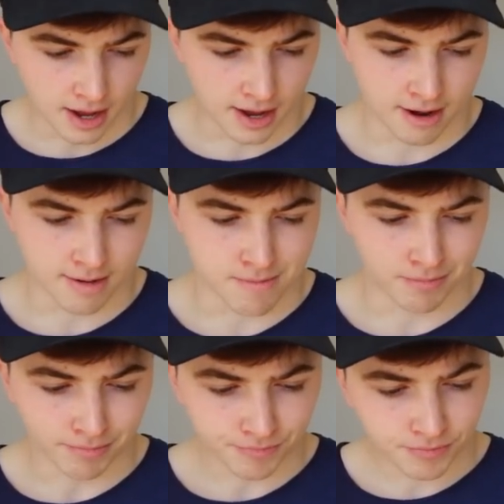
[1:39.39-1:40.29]

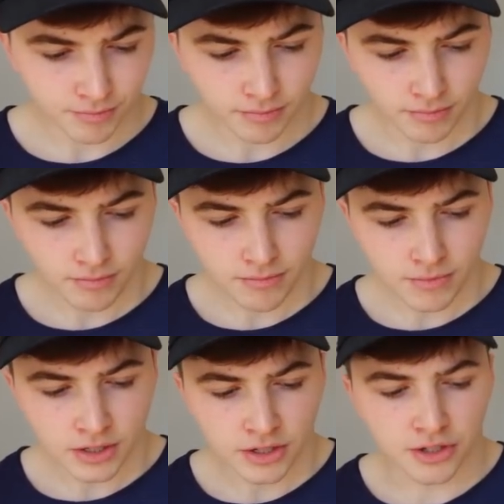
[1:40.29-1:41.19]

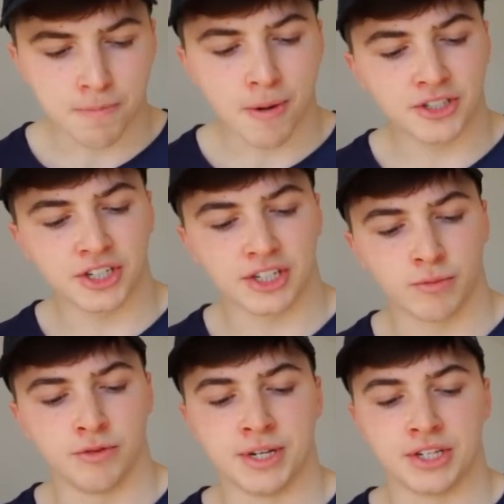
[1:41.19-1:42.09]
so budgets
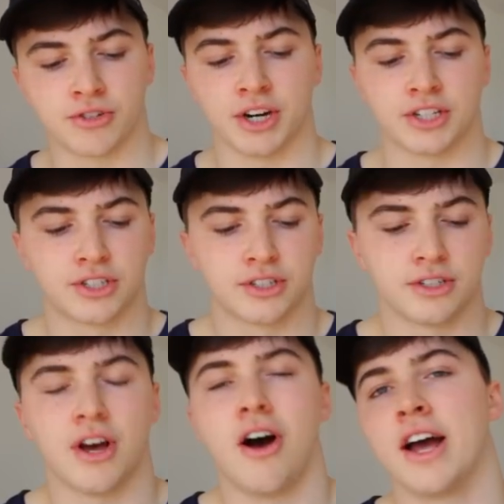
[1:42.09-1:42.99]
would be stretched
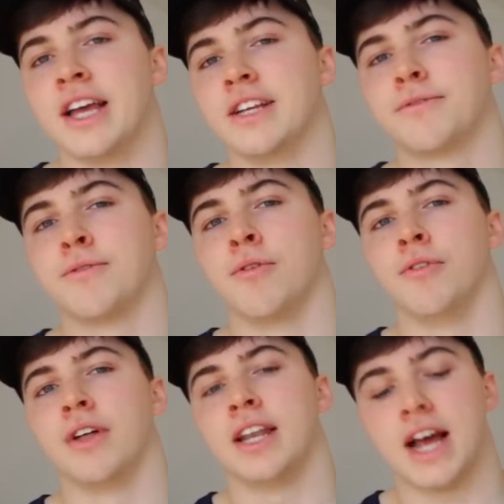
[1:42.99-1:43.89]
tight for
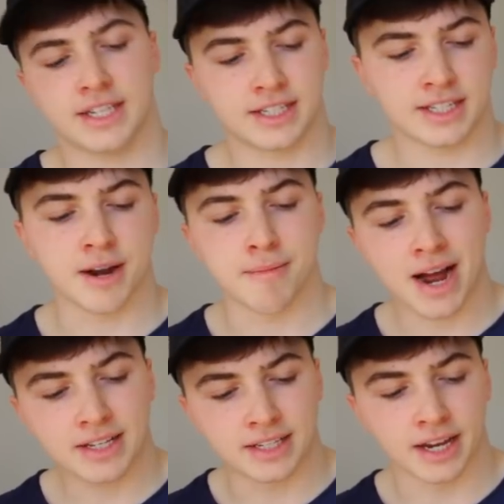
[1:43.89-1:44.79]
the less
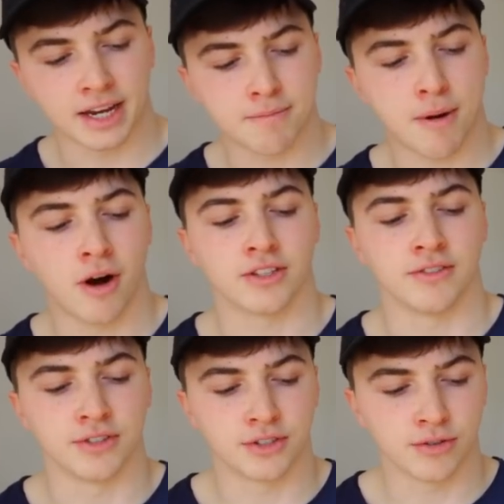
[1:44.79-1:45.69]
cinematic parts
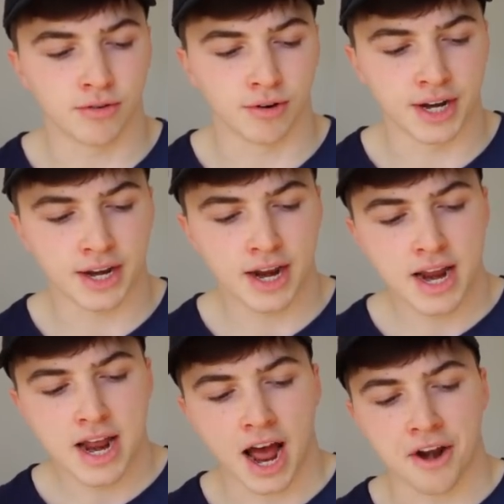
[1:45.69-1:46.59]
of the story,
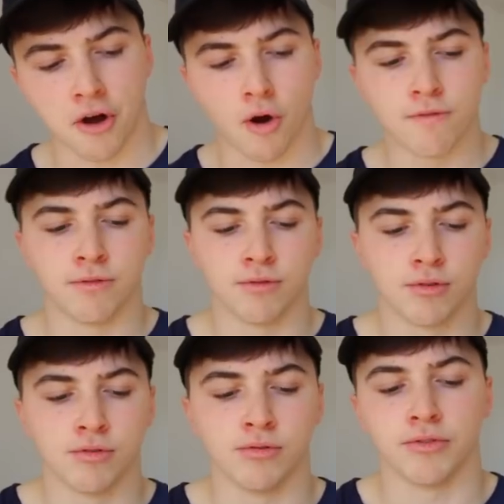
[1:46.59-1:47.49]
and
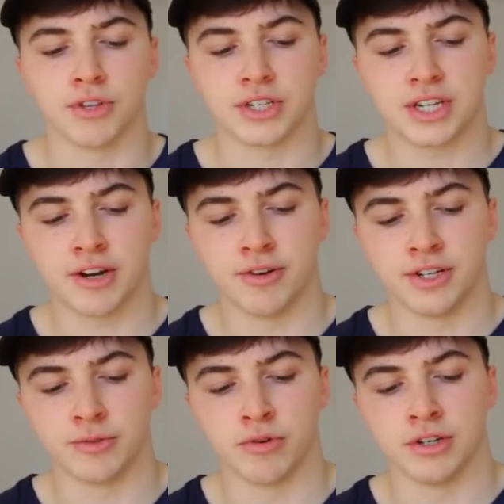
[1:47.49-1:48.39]
overall the
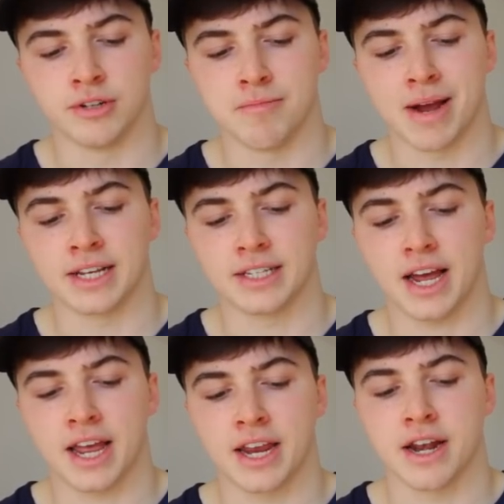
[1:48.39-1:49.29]
series would
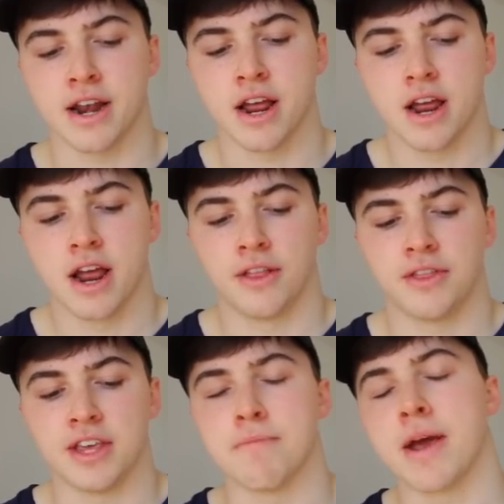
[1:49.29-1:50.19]
maintain
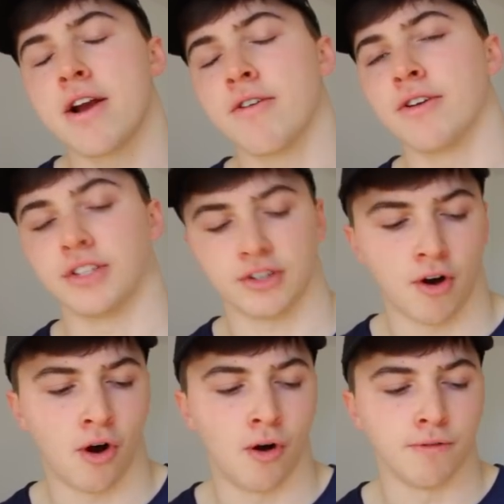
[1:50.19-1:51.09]
the appearance
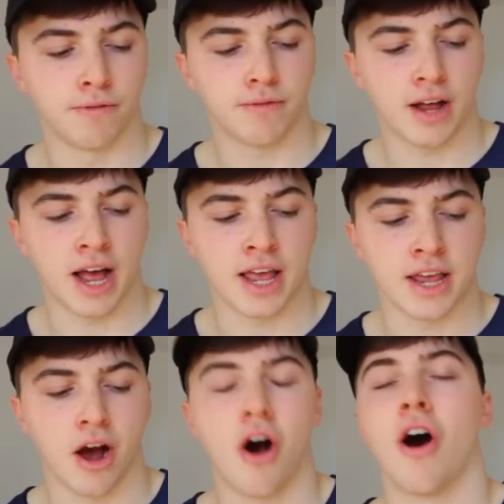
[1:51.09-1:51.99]
of
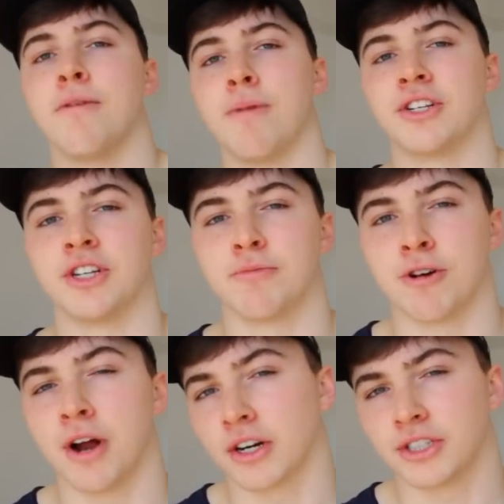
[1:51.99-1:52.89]
a high budget
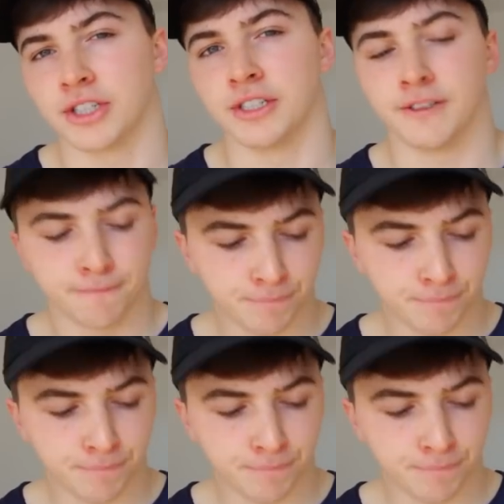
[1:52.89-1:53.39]
production.